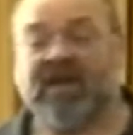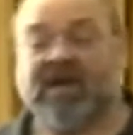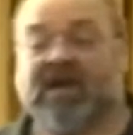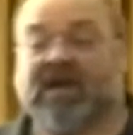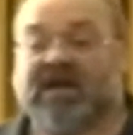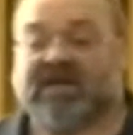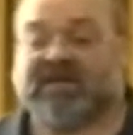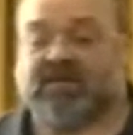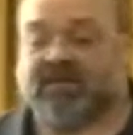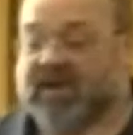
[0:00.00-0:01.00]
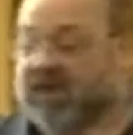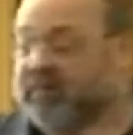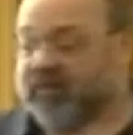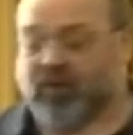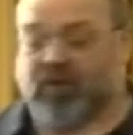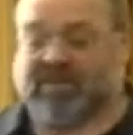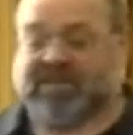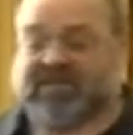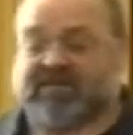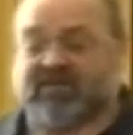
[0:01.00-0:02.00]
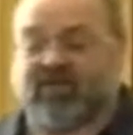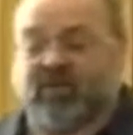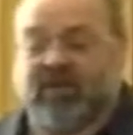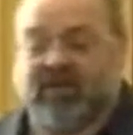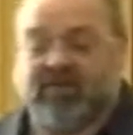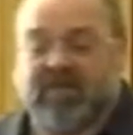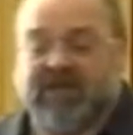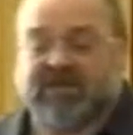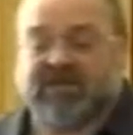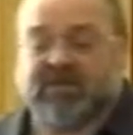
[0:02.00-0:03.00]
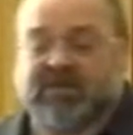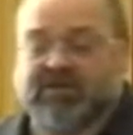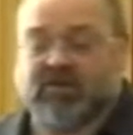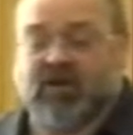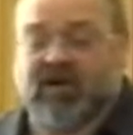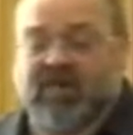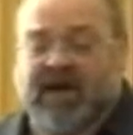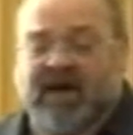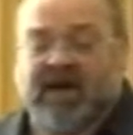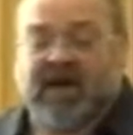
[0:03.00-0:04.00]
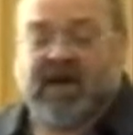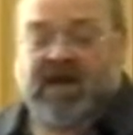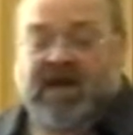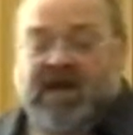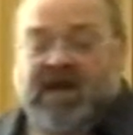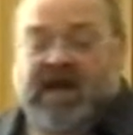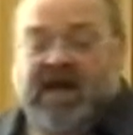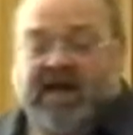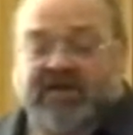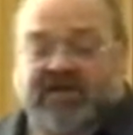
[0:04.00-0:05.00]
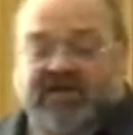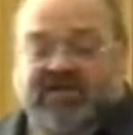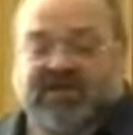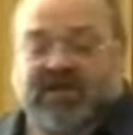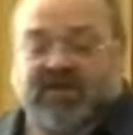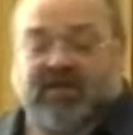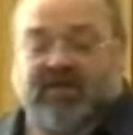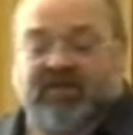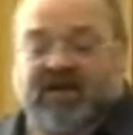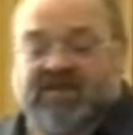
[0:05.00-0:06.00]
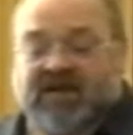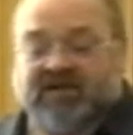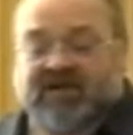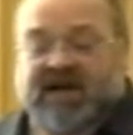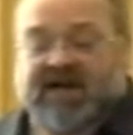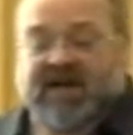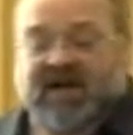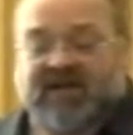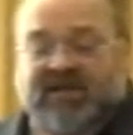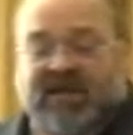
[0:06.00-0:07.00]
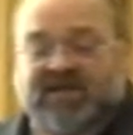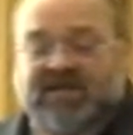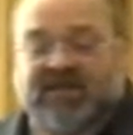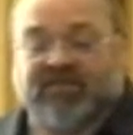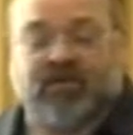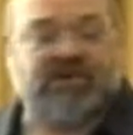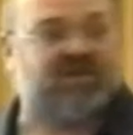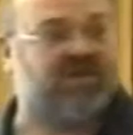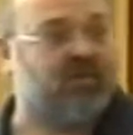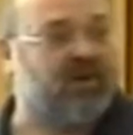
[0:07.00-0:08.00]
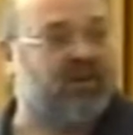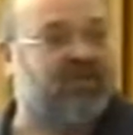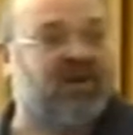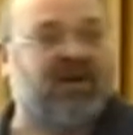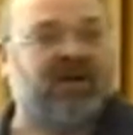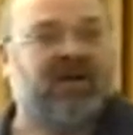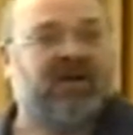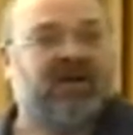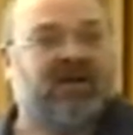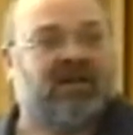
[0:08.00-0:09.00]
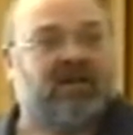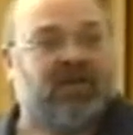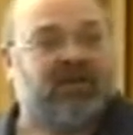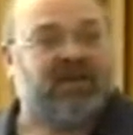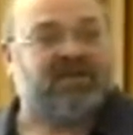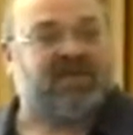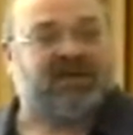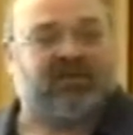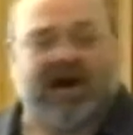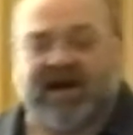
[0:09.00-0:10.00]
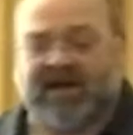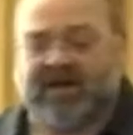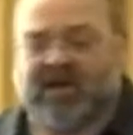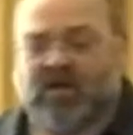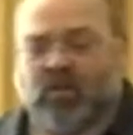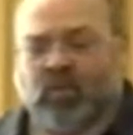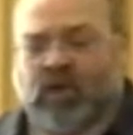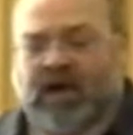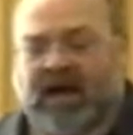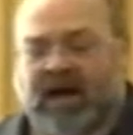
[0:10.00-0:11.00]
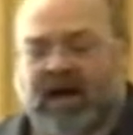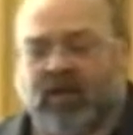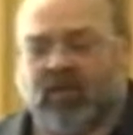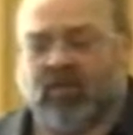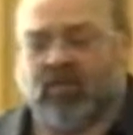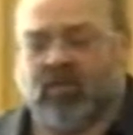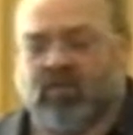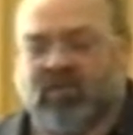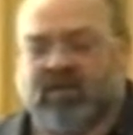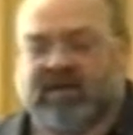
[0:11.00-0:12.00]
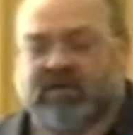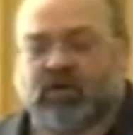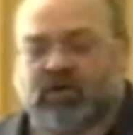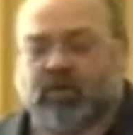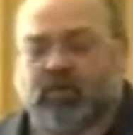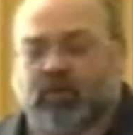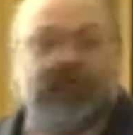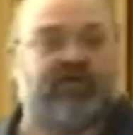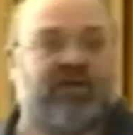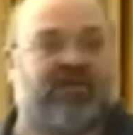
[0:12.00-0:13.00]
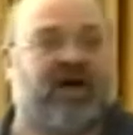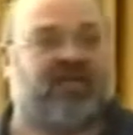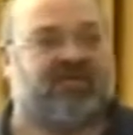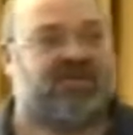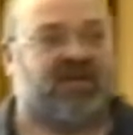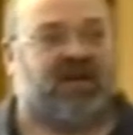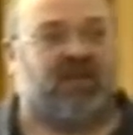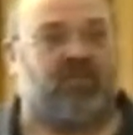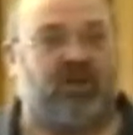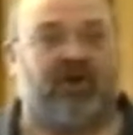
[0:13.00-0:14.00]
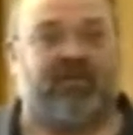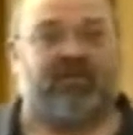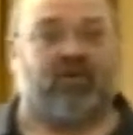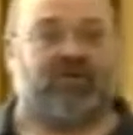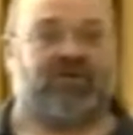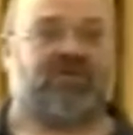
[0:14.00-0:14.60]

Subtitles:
Here's some performance from the metrics that we were talking about, and you can see that of these 189,000 invoices that we recently rated, it took 0.35 of a second per invoice